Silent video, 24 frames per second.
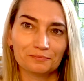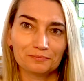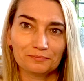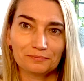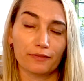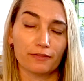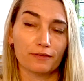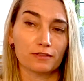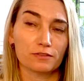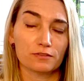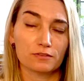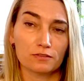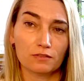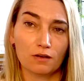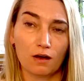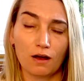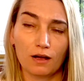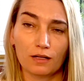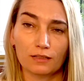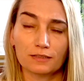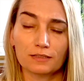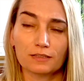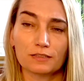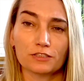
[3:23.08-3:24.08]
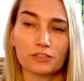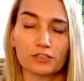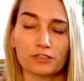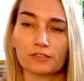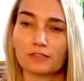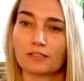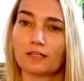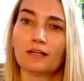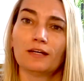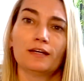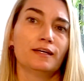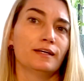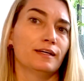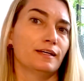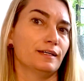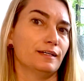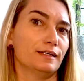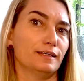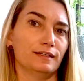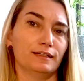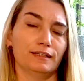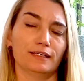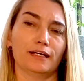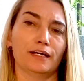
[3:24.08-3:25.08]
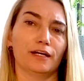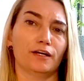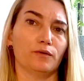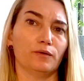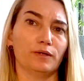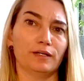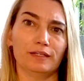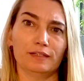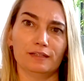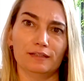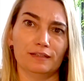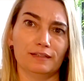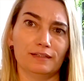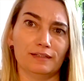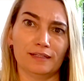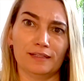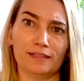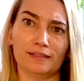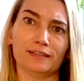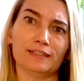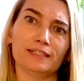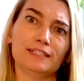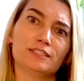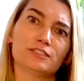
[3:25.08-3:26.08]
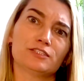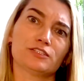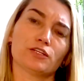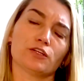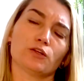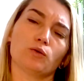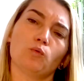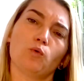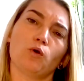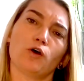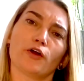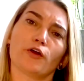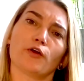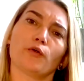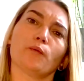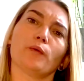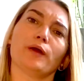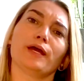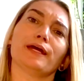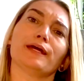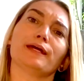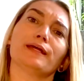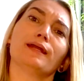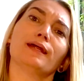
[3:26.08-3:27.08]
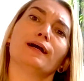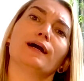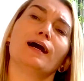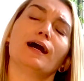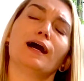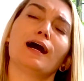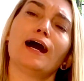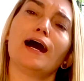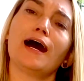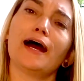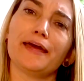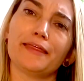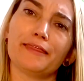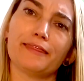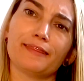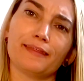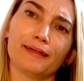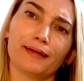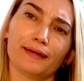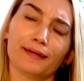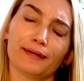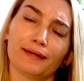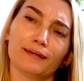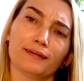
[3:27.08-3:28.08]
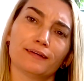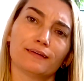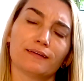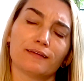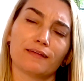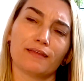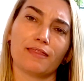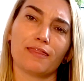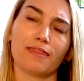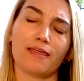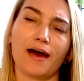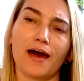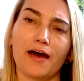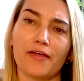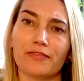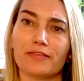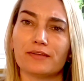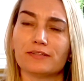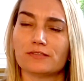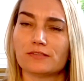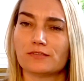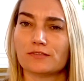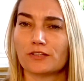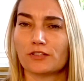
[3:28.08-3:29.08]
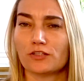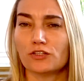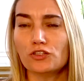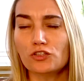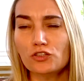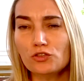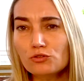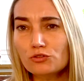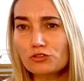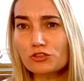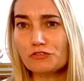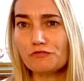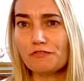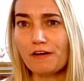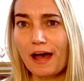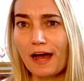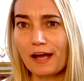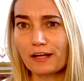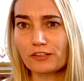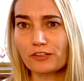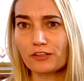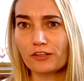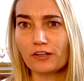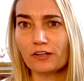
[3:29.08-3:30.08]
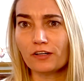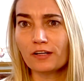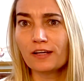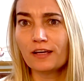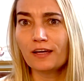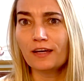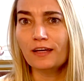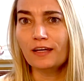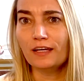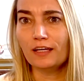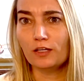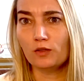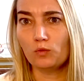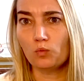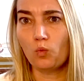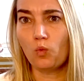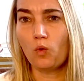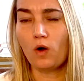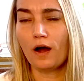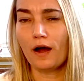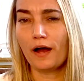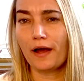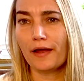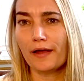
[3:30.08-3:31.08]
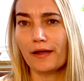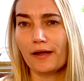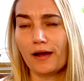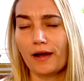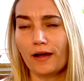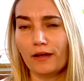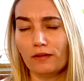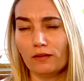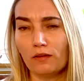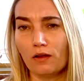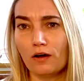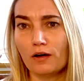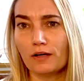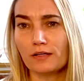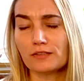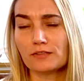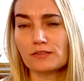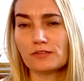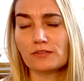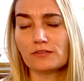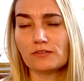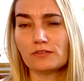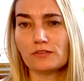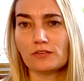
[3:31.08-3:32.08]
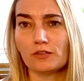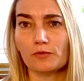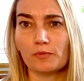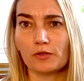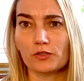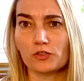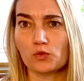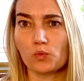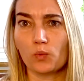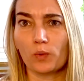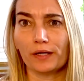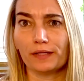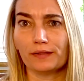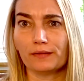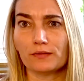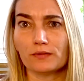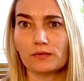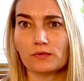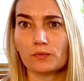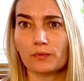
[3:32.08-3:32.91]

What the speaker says: The salt just, it leads to the water weight. I think that this is a huge factor in why I lost so much weight this